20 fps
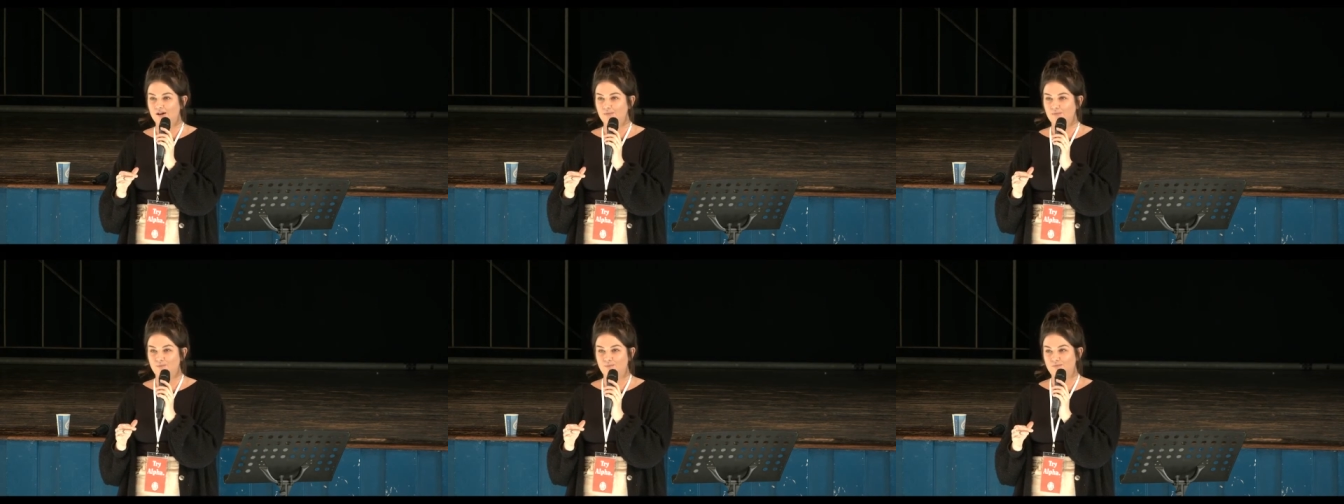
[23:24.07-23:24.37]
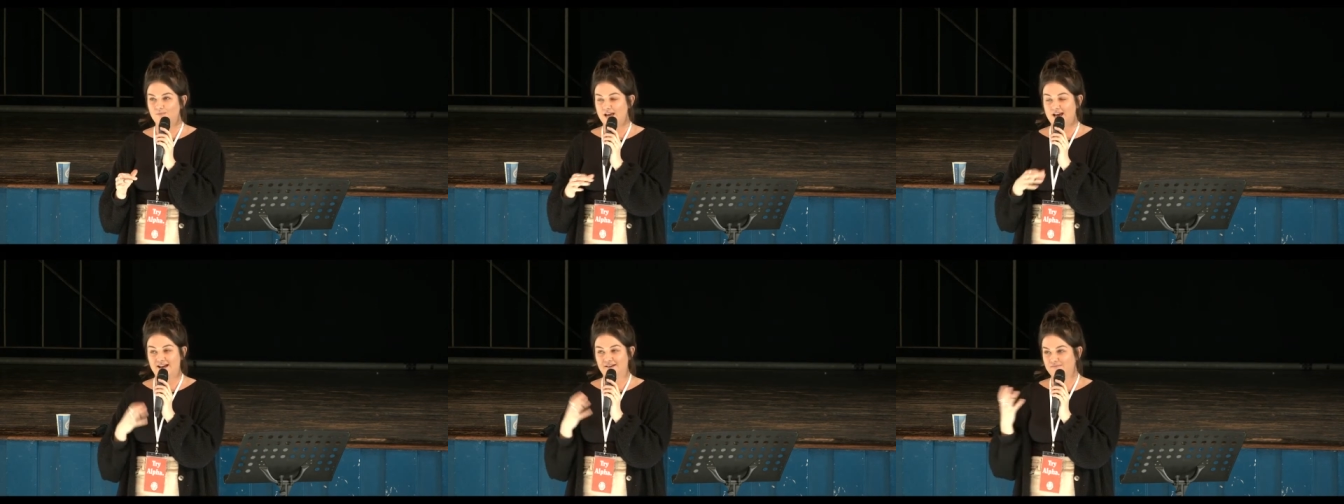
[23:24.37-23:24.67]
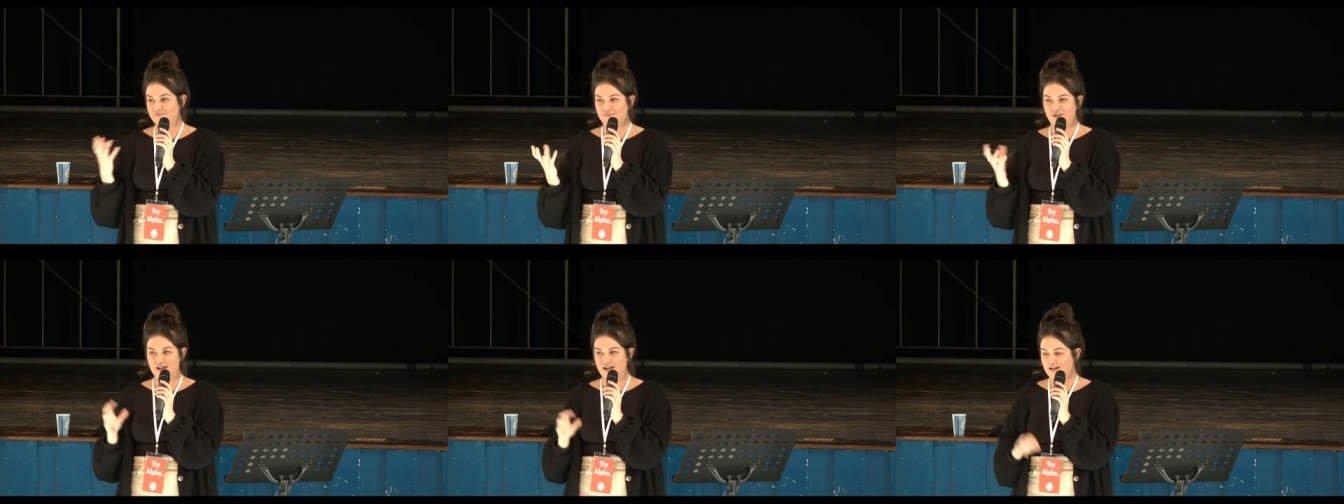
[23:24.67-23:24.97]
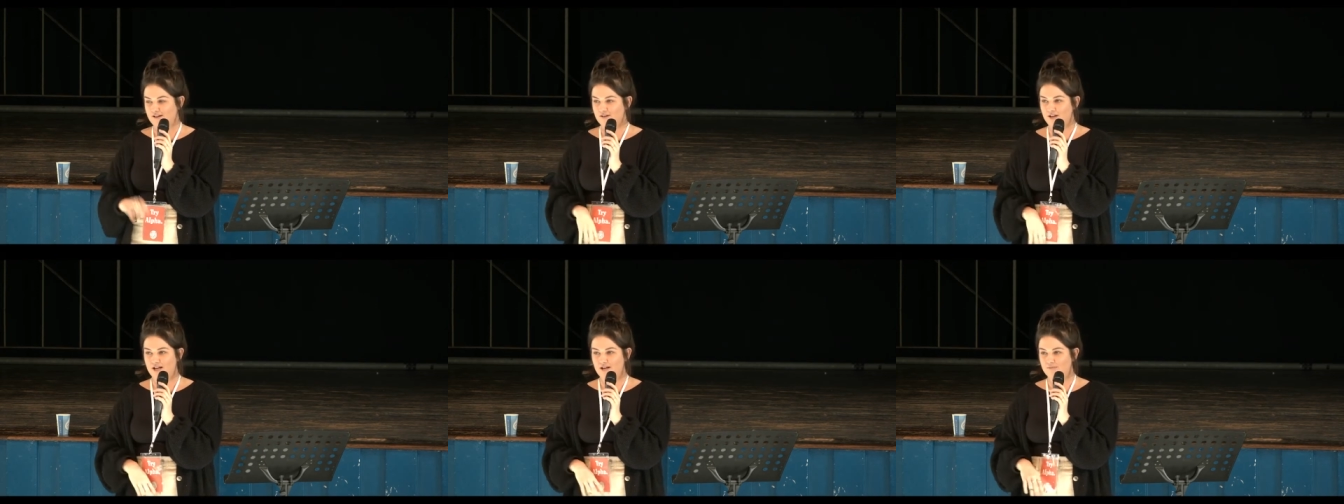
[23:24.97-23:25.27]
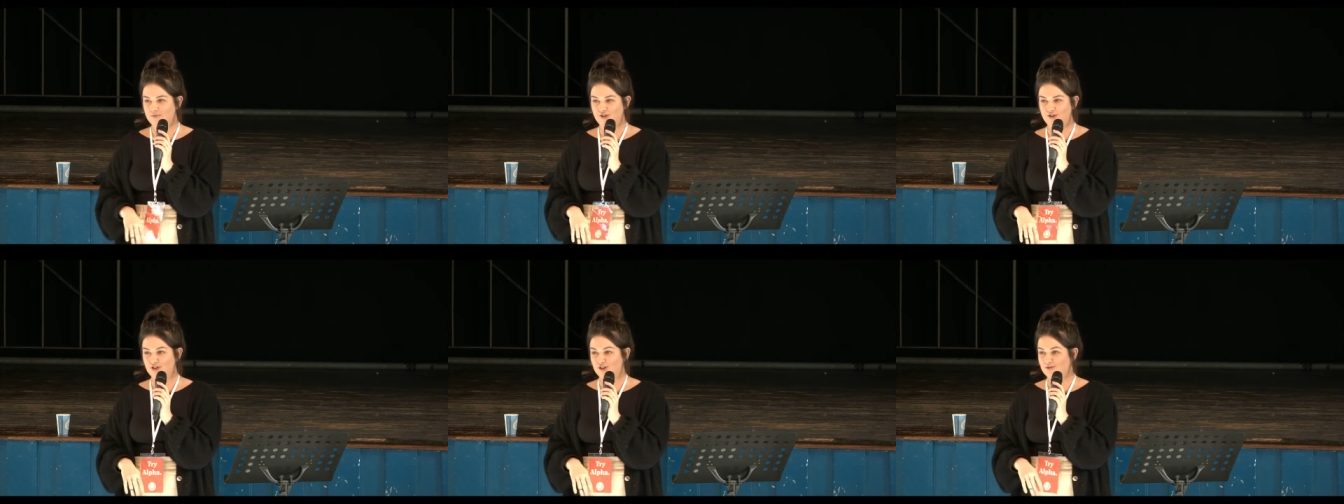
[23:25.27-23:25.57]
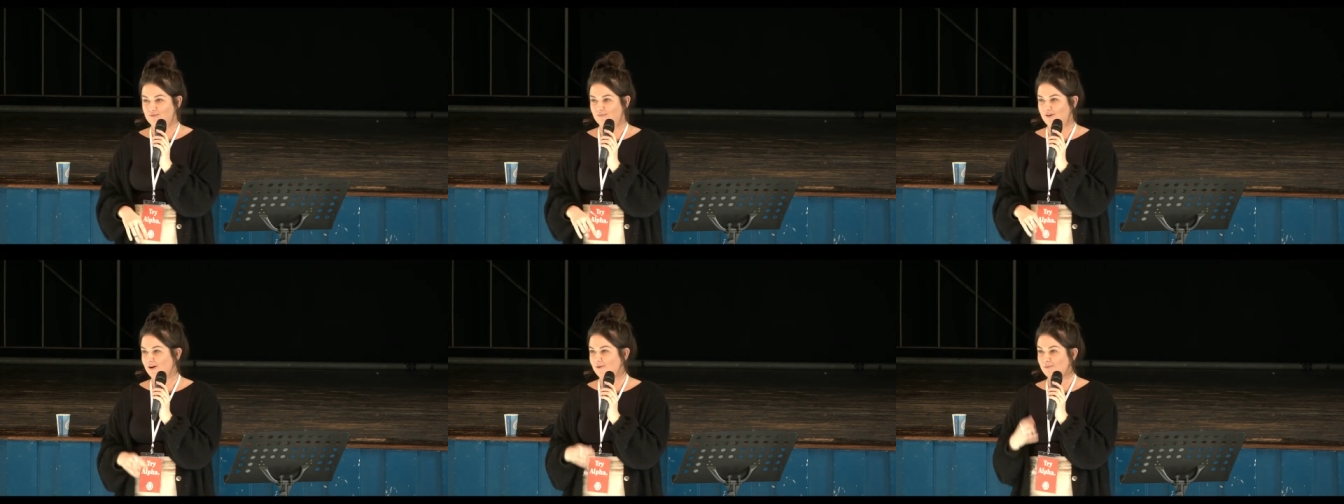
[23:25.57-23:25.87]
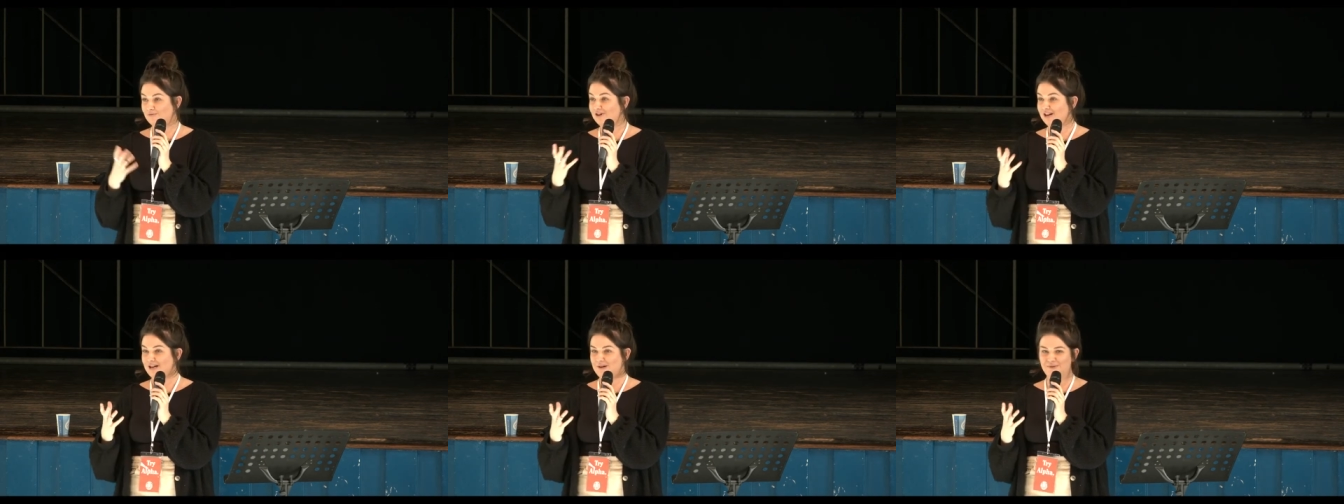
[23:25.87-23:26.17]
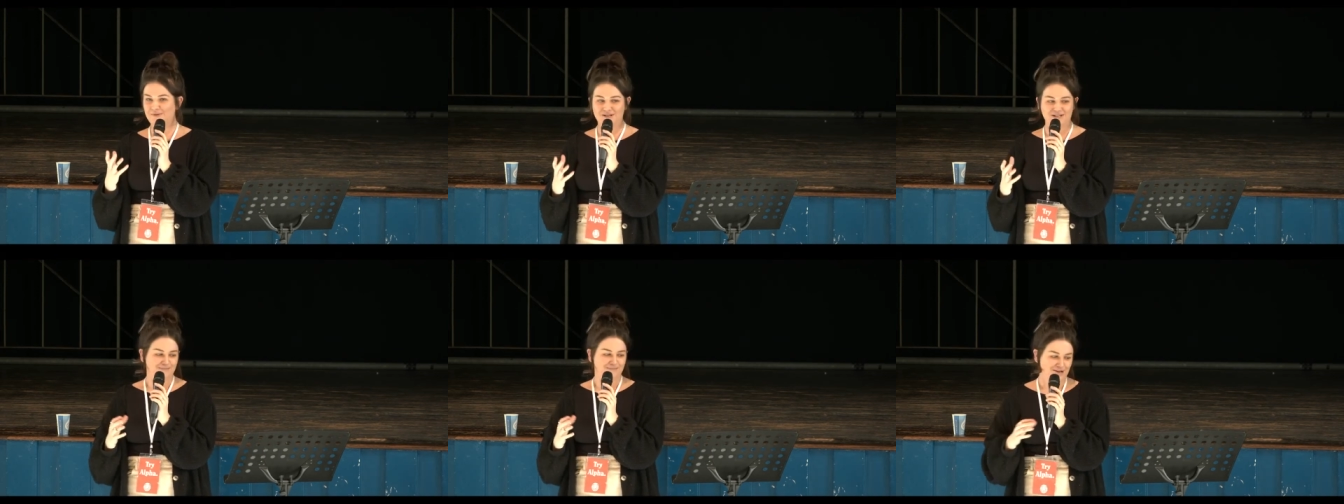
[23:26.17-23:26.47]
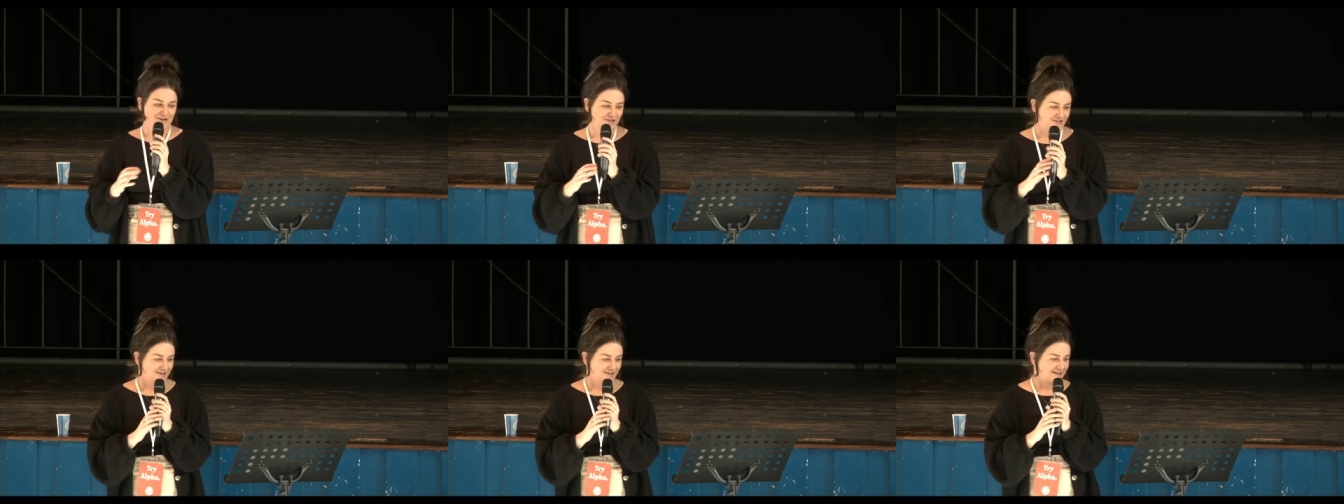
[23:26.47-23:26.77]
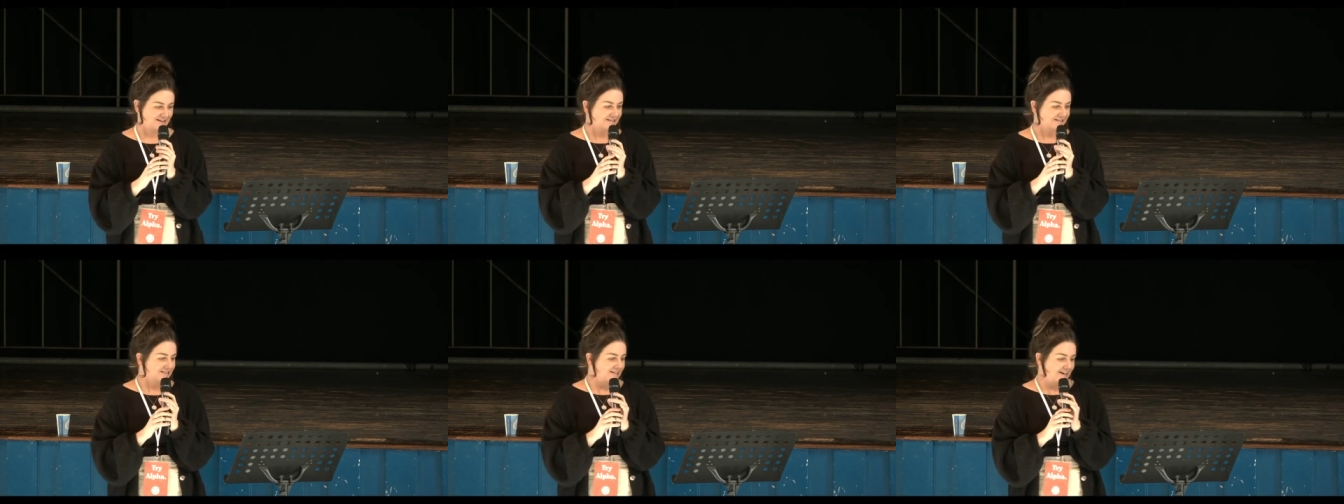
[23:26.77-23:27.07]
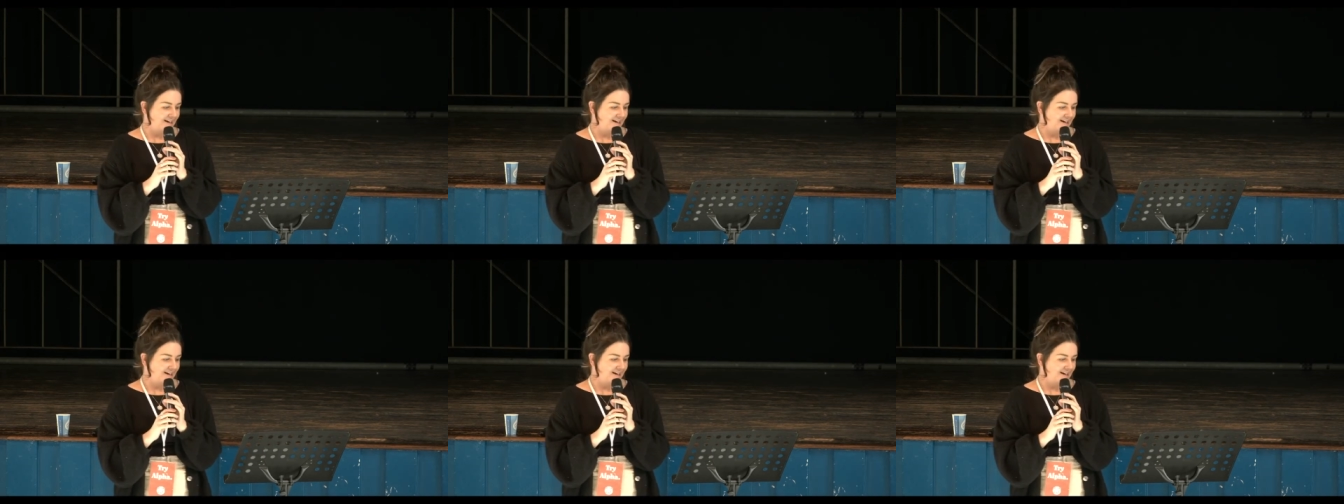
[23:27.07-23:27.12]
yeah, it, it, was just, I really wanted to mention that.